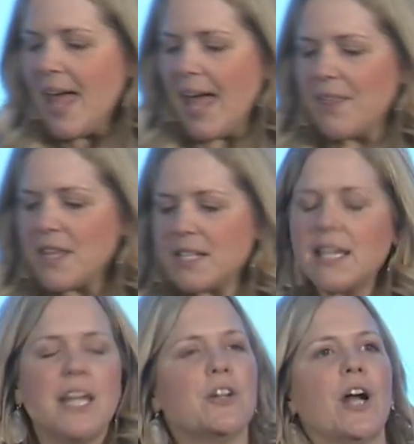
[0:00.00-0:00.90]
And this
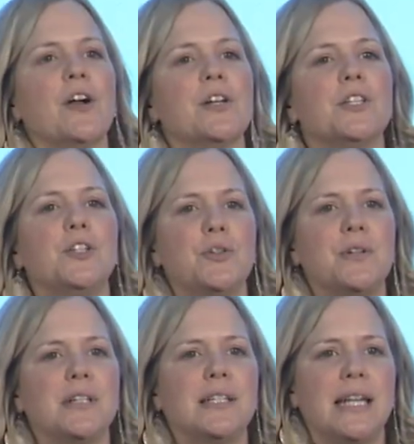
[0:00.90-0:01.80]
kindergarten
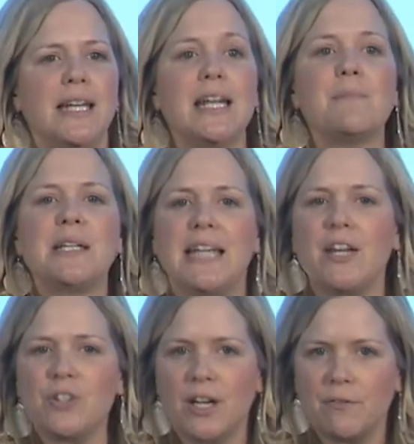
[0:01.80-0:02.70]
student did an
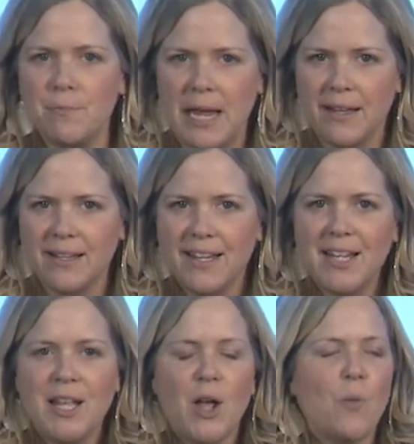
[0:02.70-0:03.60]
imitation of me,
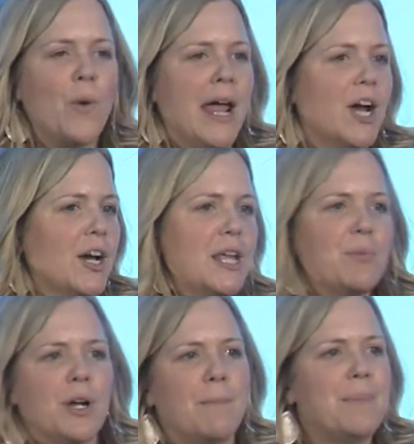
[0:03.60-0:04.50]
where he
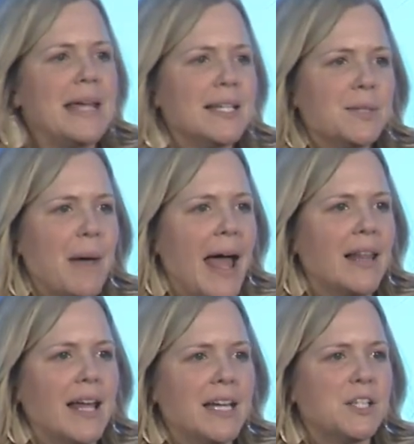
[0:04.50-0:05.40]
put a big smile
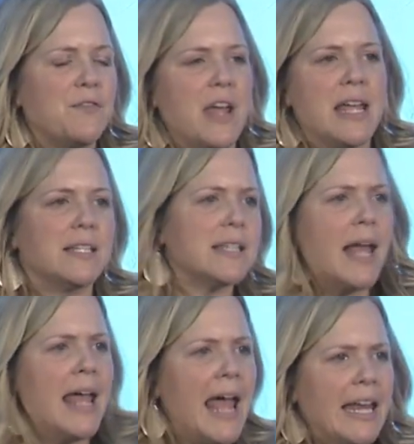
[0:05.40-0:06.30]
on his face
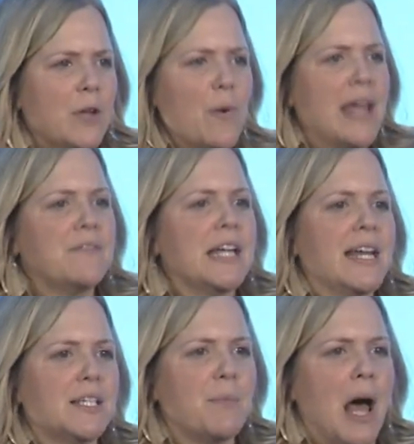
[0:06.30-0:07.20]
and he waved at
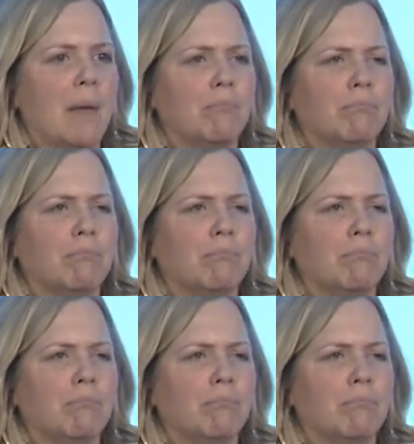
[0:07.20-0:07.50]
his mom.